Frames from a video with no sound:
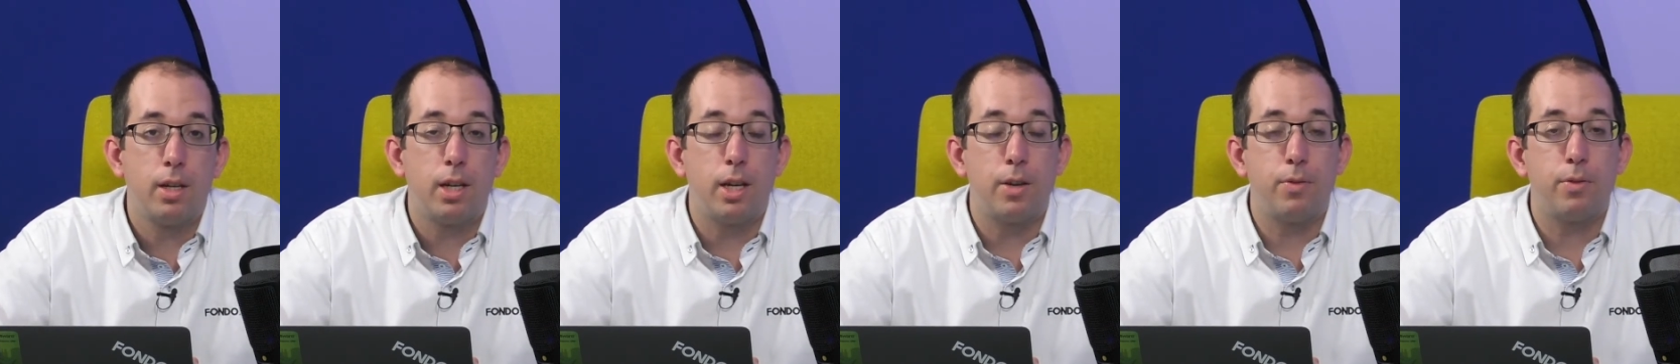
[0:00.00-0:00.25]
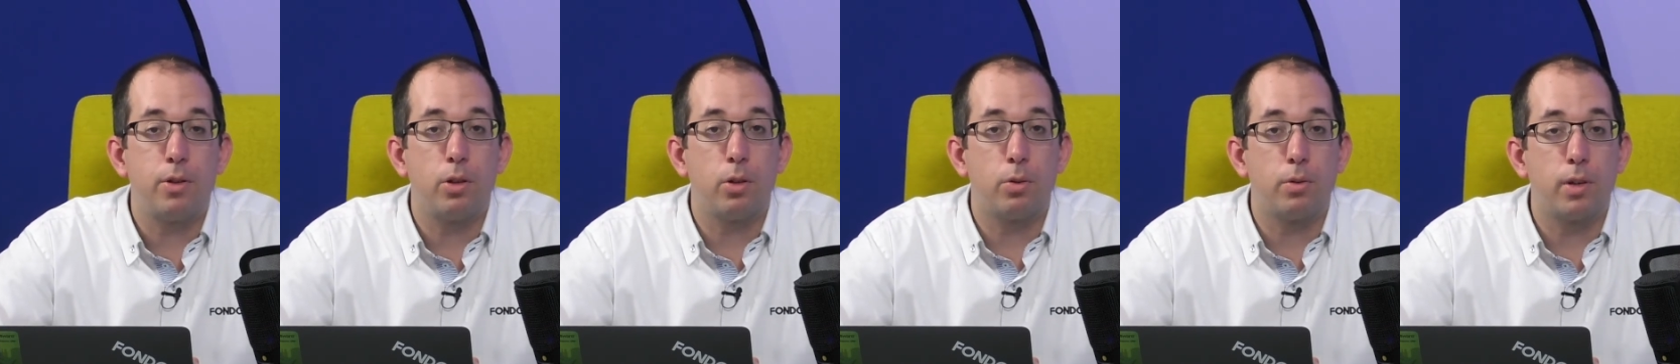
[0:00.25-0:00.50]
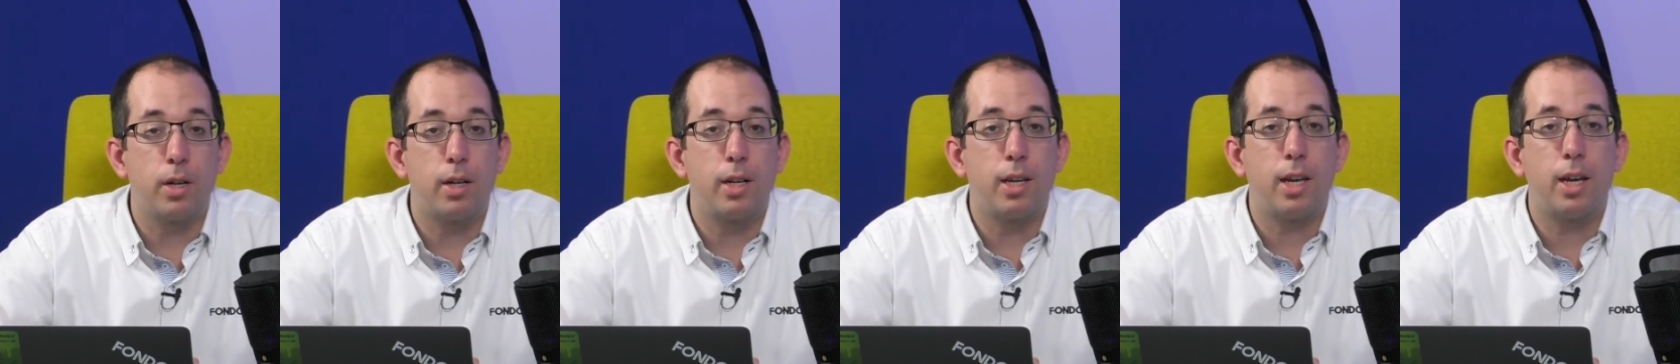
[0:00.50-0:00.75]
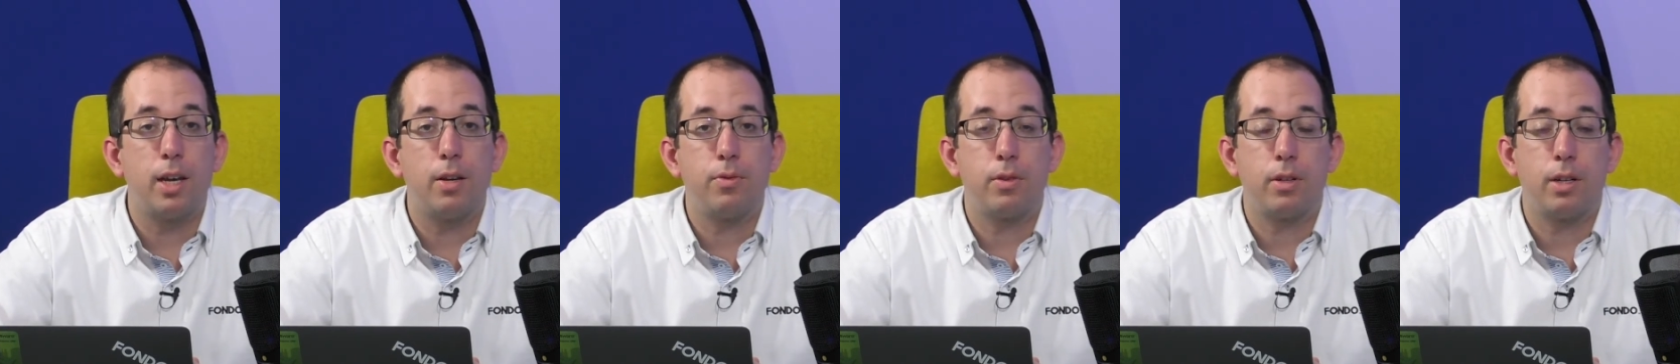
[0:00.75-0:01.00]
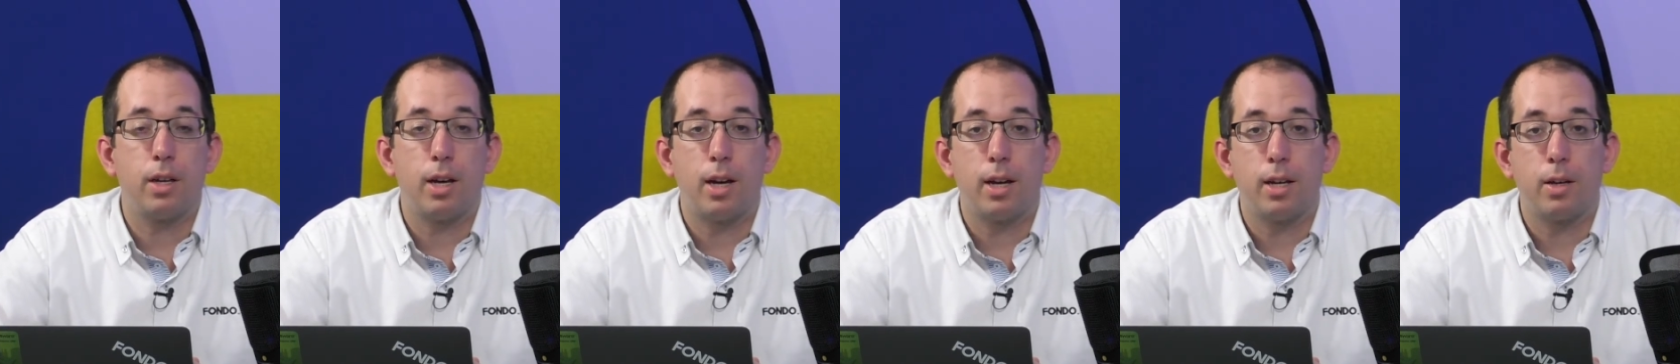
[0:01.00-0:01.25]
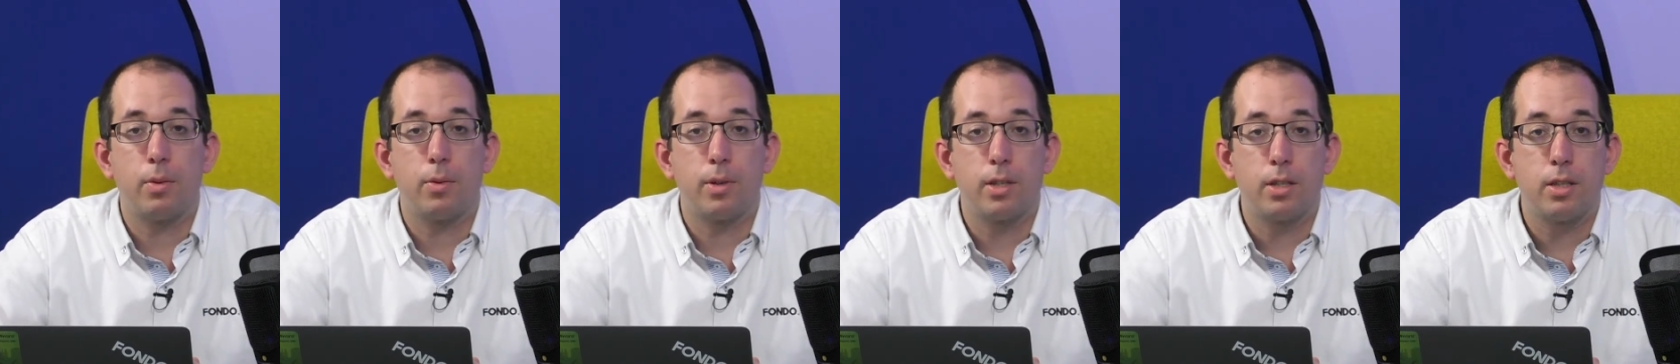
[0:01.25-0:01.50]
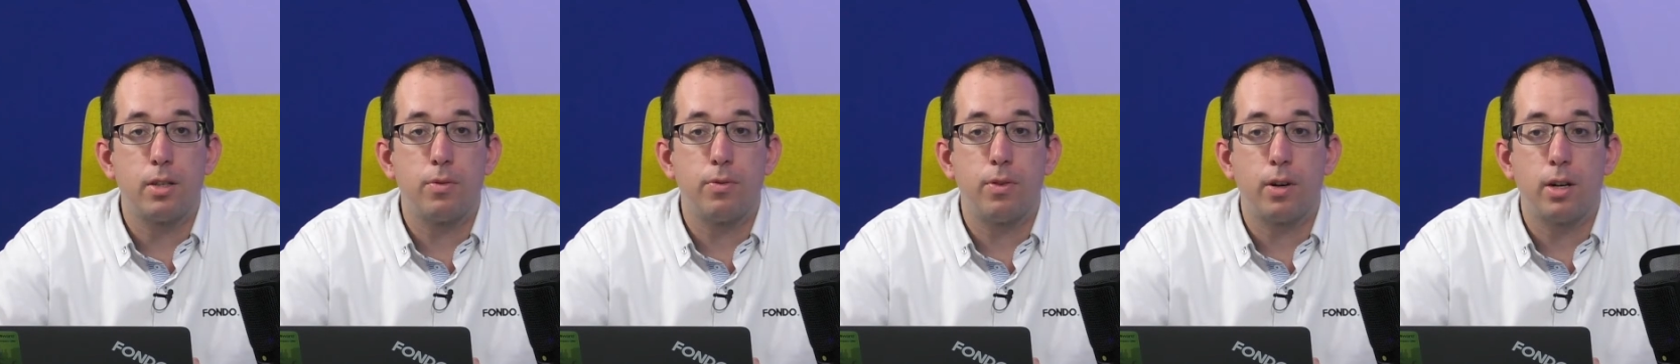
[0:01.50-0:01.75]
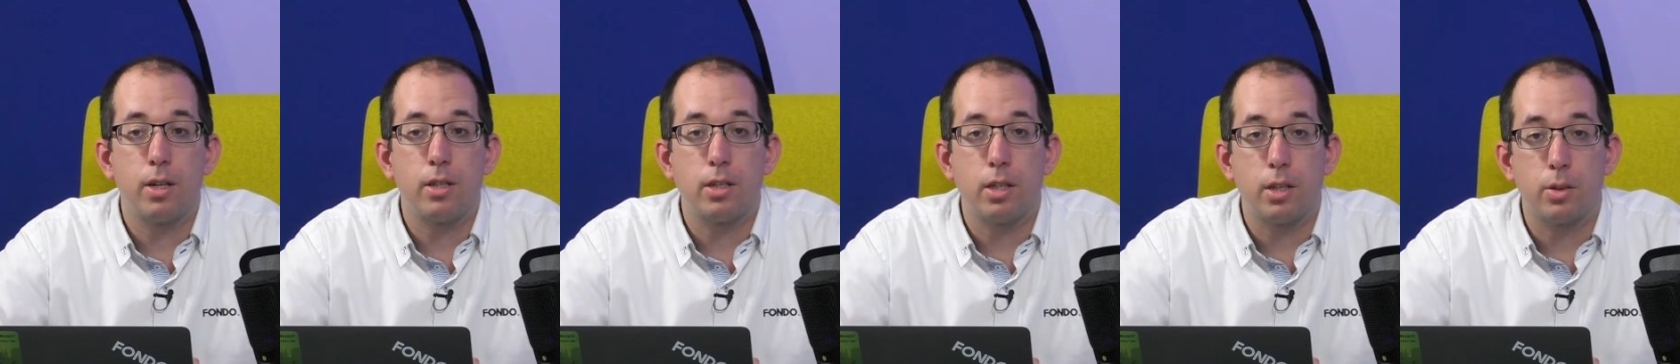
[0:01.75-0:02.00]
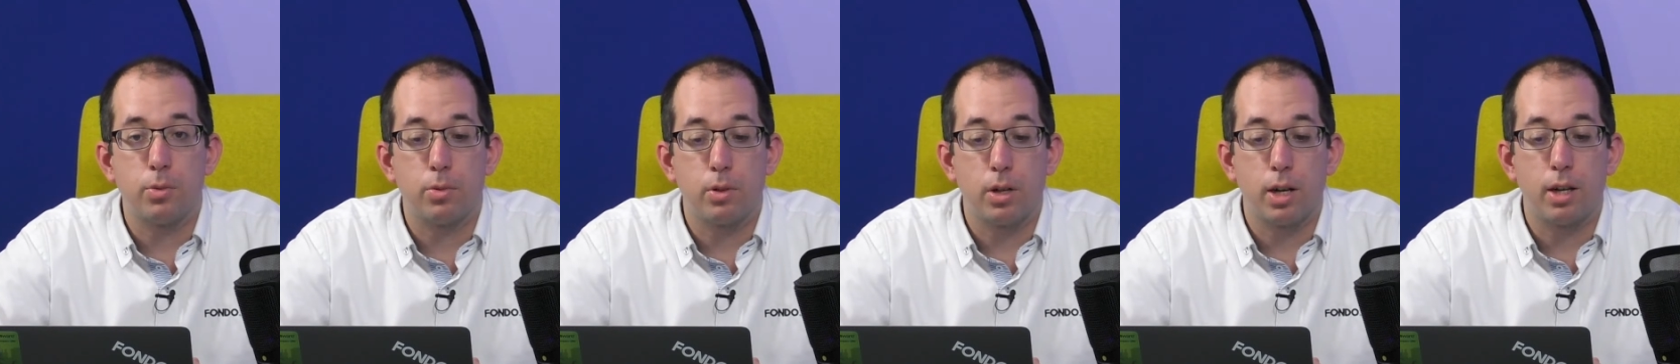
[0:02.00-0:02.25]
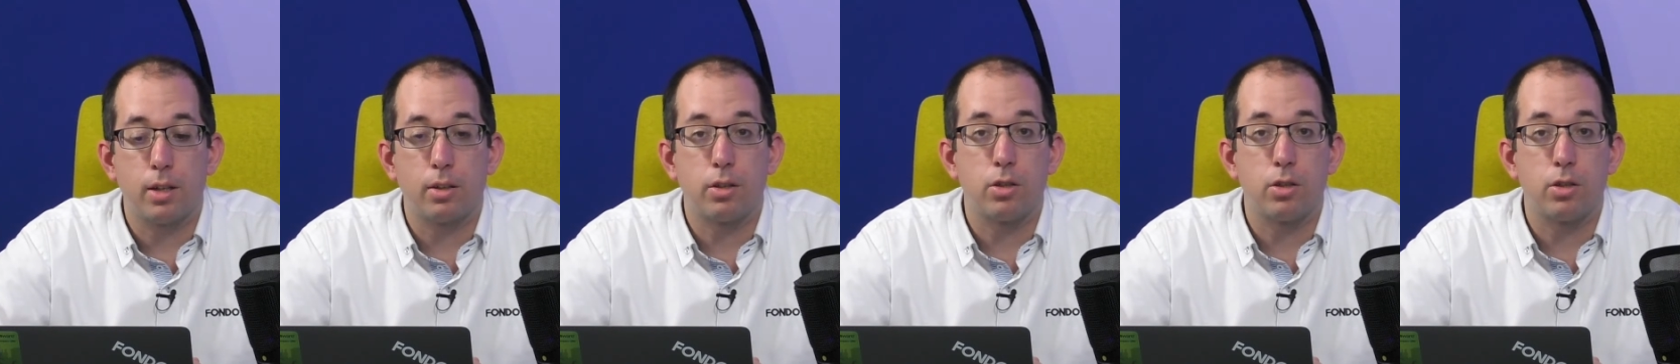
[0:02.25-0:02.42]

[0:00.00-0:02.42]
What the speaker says: If you already have an iOS device and you would like